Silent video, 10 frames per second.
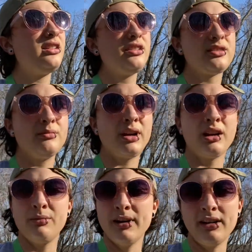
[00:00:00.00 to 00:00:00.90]
some
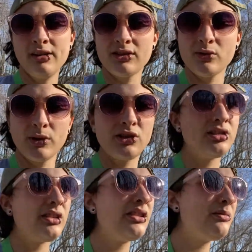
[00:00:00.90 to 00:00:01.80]
backup batteries to switch
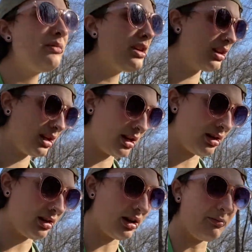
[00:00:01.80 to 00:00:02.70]
into them,
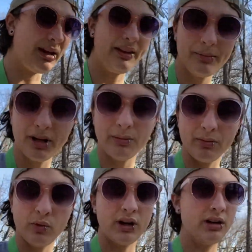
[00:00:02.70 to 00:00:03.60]
and I have my laptop, and
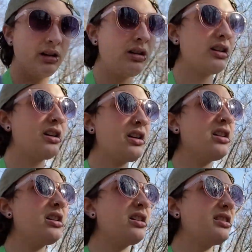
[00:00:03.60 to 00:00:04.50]
we're gonna
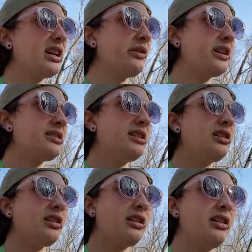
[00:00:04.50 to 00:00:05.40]
take out the SD
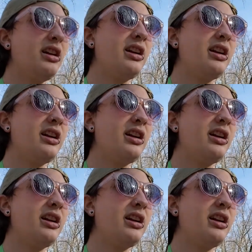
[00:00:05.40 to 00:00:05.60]
card,